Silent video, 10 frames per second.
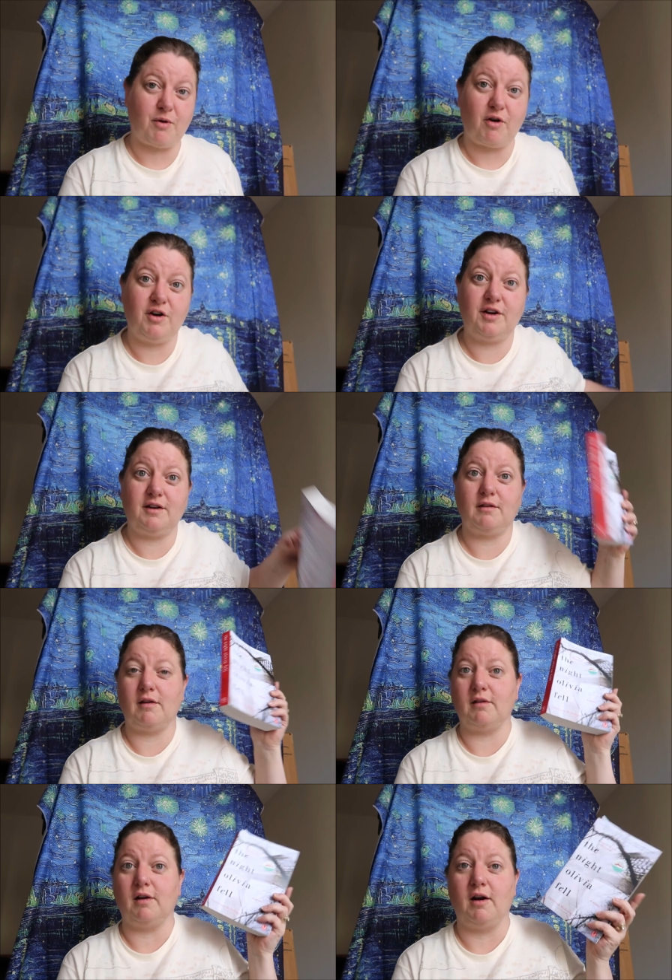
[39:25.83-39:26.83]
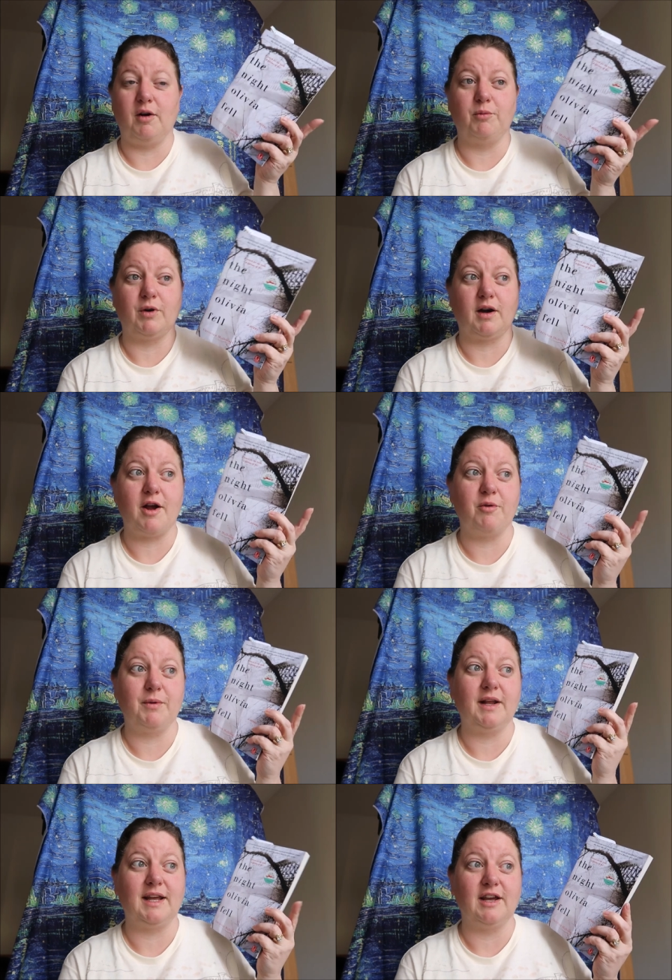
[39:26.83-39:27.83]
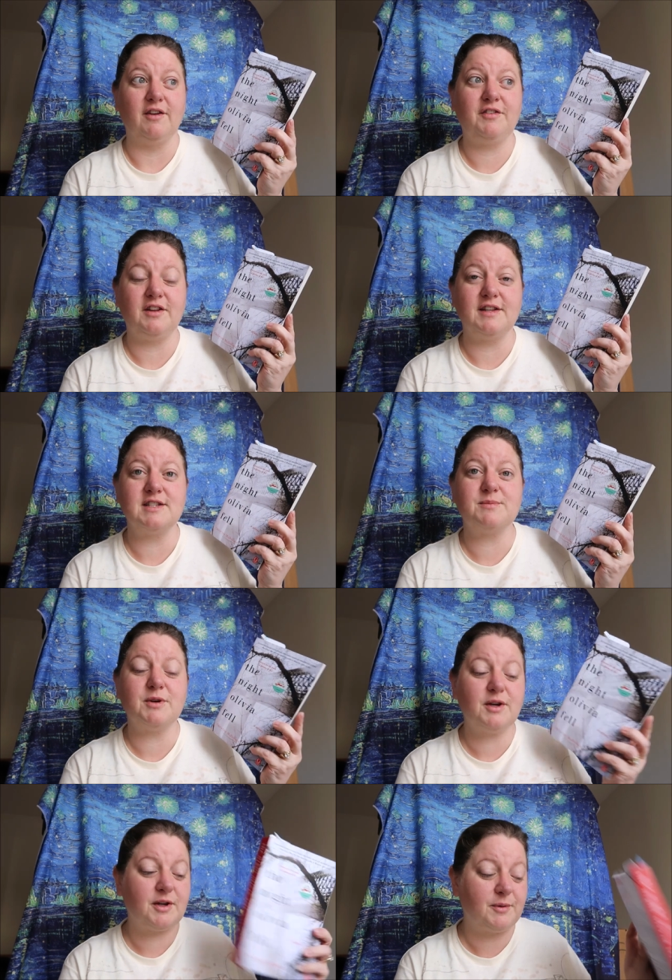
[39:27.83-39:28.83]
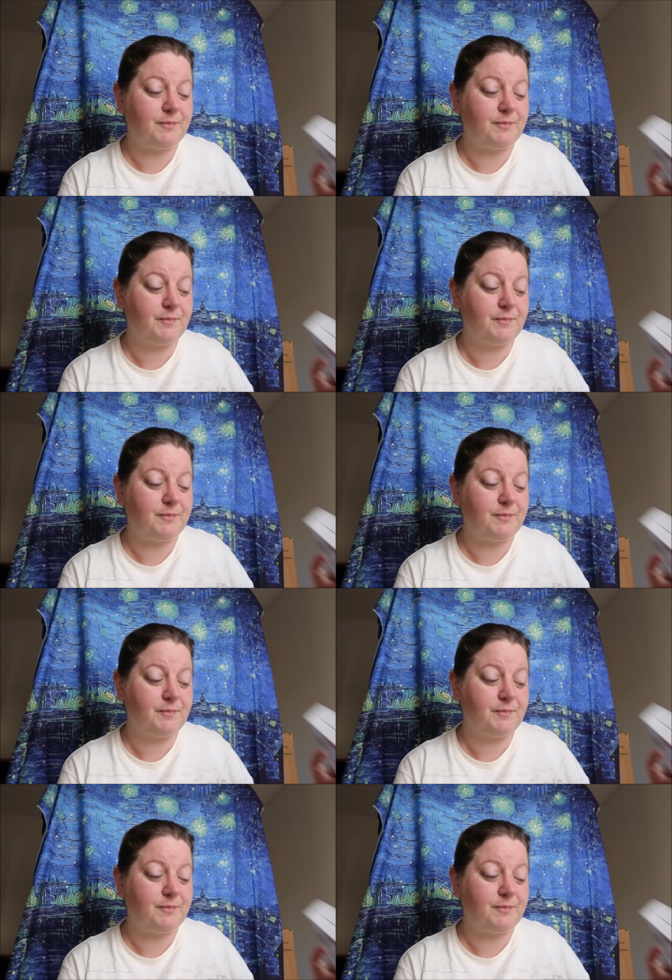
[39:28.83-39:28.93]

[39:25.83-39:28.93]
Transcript: part um, where I open a gift in this book